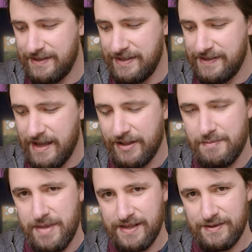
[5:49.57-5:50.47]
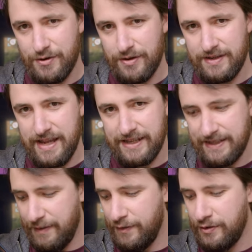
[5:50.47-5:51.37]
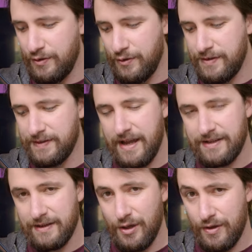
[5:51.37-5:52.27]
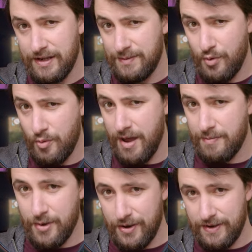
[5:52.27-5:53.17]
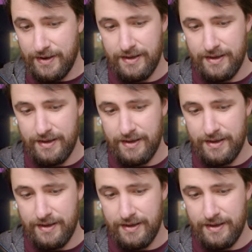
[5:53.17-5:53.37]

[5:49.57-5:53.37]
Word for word: this ugly mixer on your desk if you do decide to go into boom arm mode.